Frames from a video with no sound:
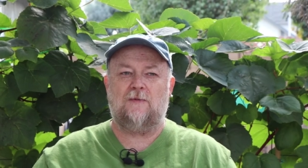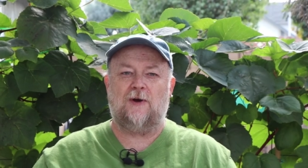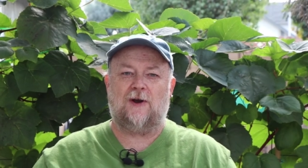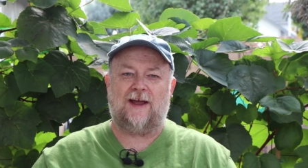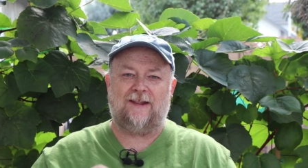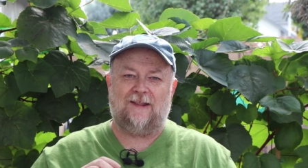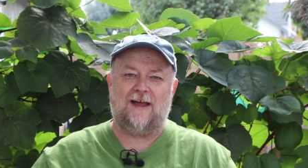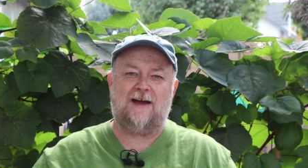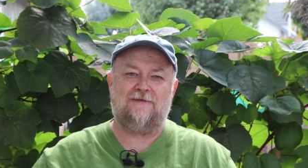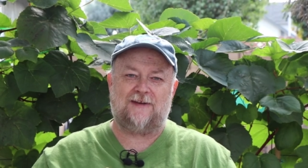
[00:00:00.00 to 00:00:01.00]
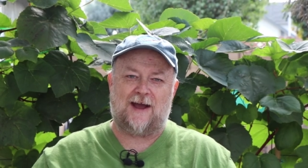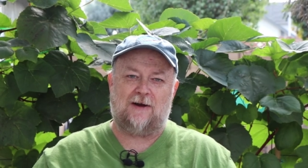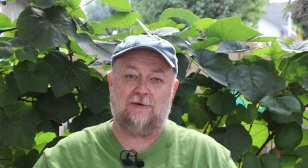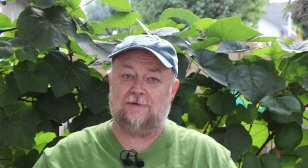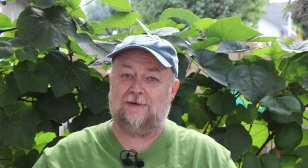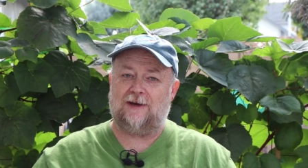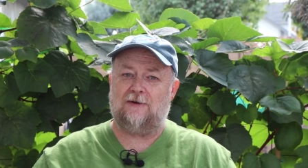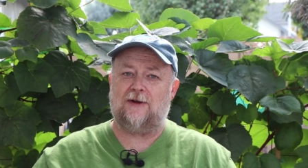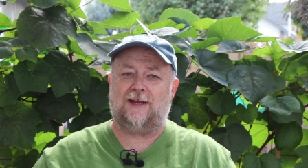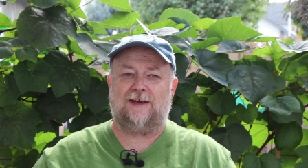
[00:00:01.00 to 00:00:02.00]
where I left out an
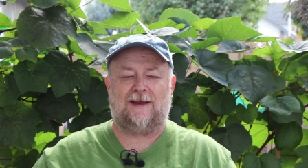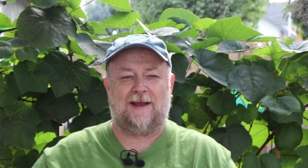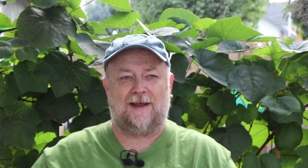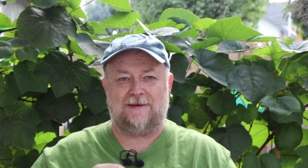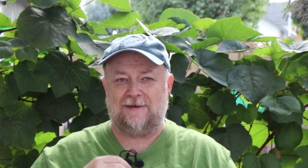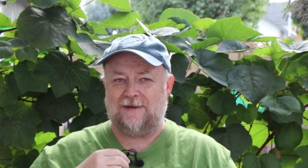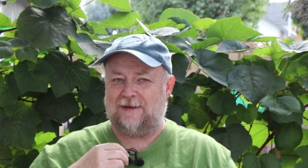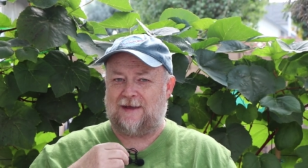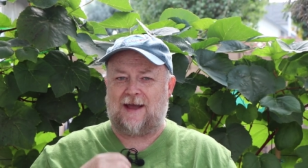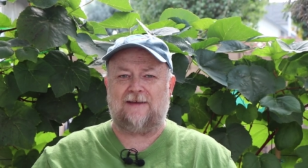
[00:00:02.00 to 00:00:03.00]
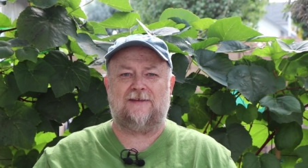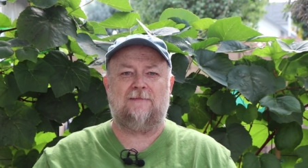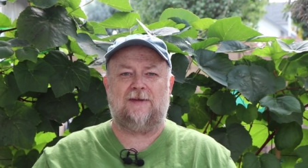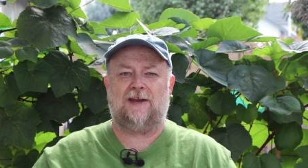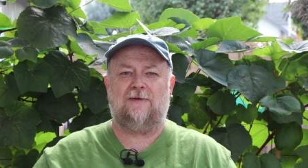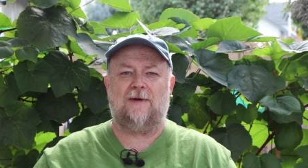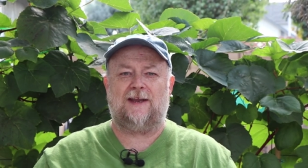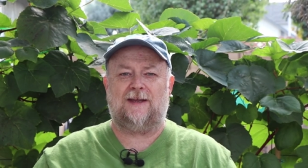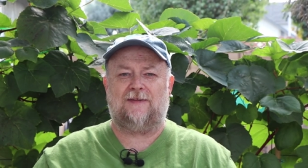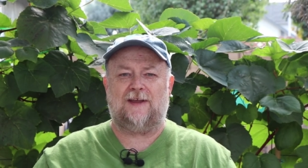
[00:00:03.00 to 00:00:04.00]
ingredient. And as I'm getting
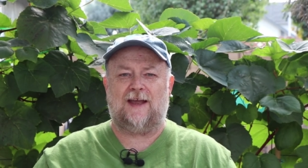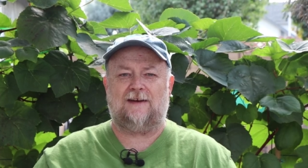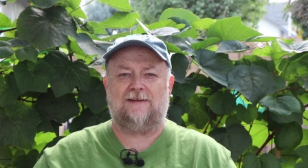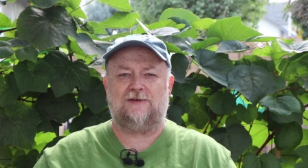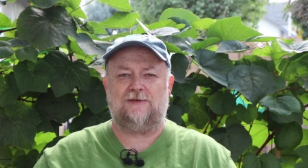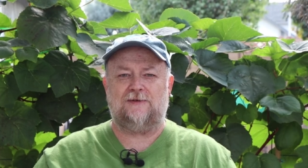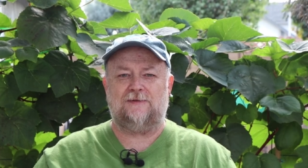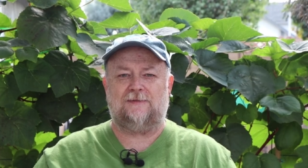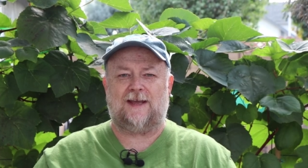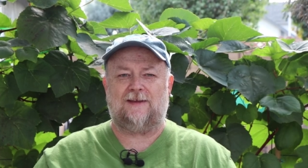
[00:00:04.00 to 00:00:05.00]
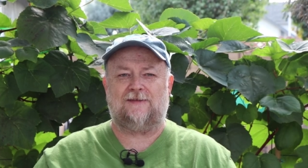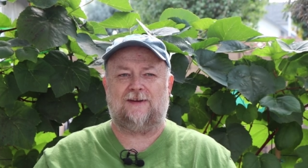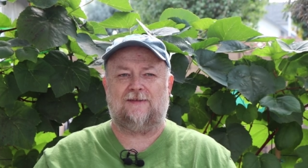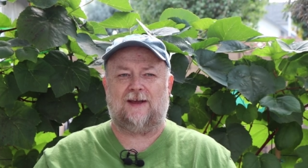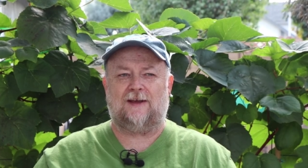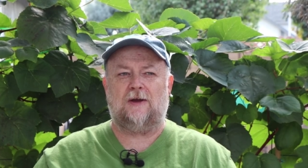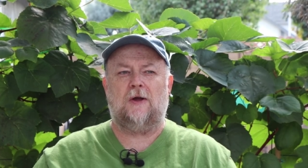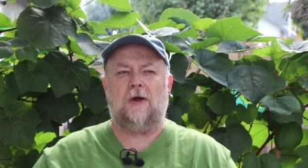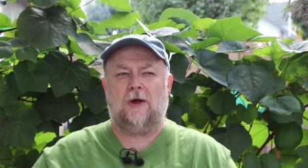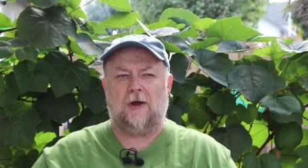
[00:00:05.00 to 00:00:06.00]
ready at the end to taste it, it's like,
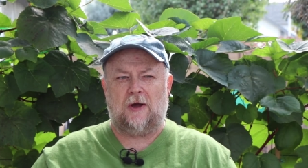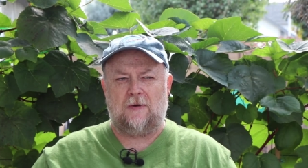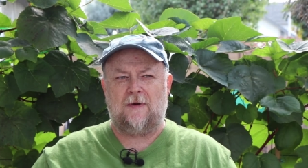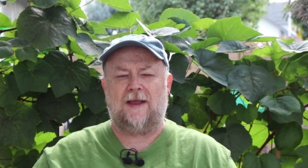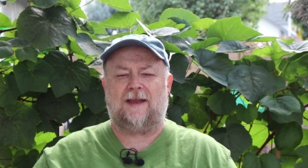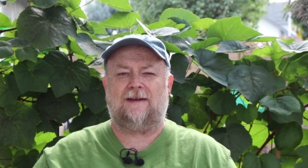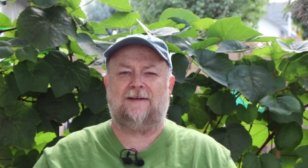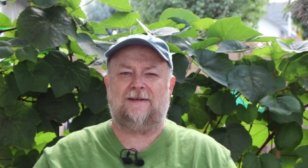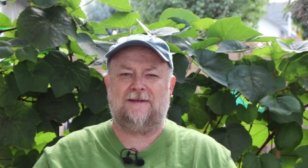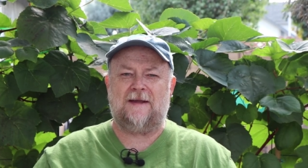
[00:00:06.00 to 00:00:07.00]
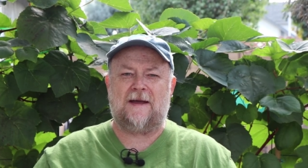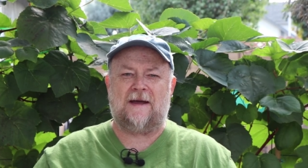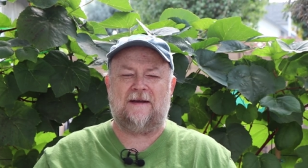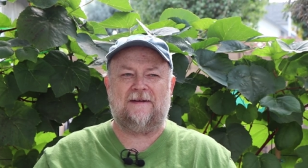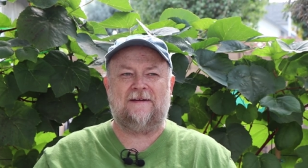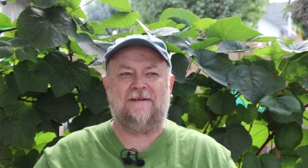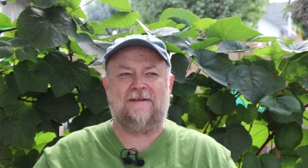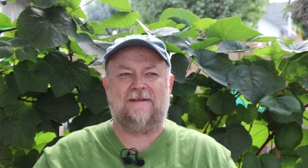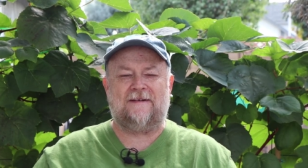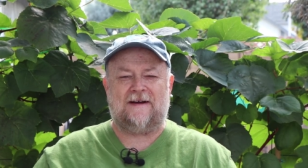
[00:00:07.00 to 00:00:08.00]
oh wait, yeah,
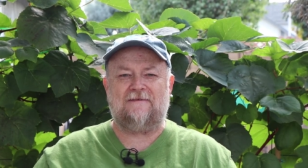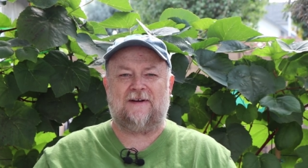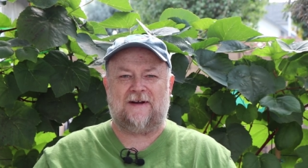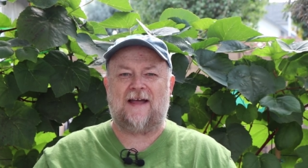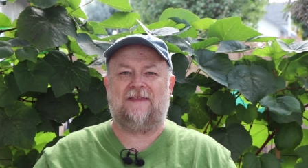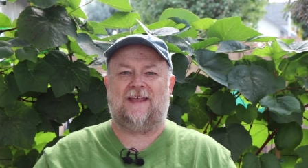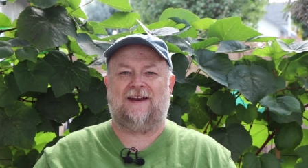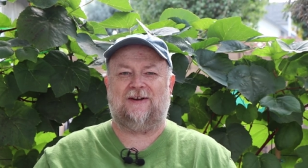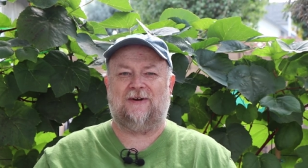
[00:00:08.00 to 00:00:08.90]
I forgot that